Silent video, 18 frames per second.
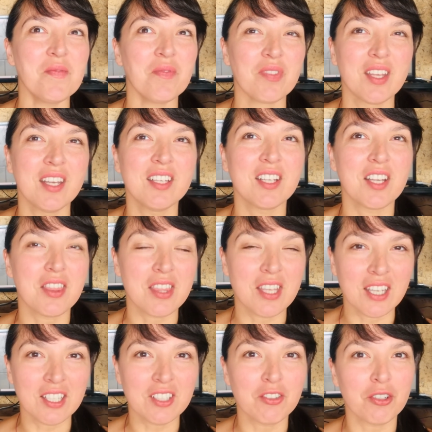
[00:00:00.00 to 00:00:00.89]
and I
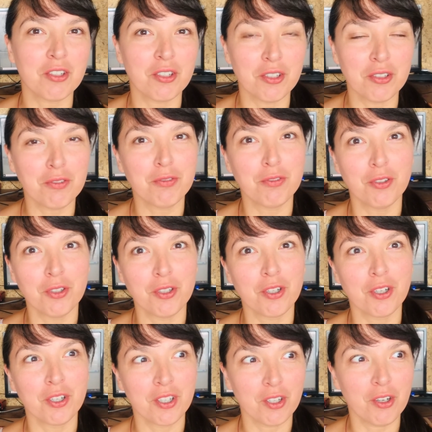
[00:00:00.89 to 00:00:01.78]
thanked her for
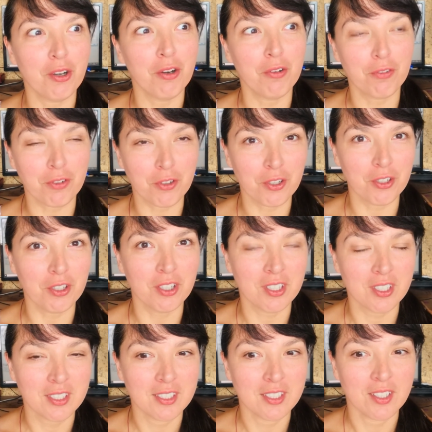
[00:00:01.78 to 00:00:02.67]
her offer,
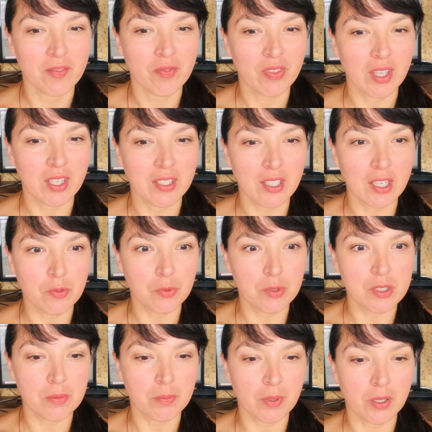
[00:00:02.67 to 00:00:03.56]
and that
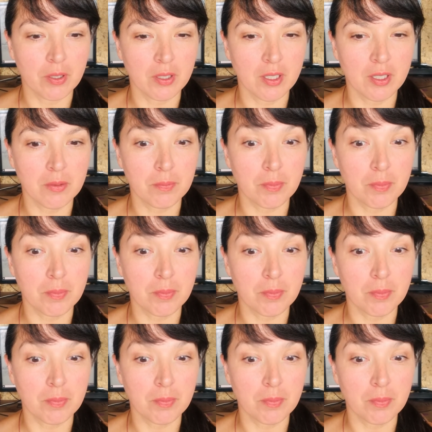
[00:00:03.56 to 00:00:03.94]
was about it.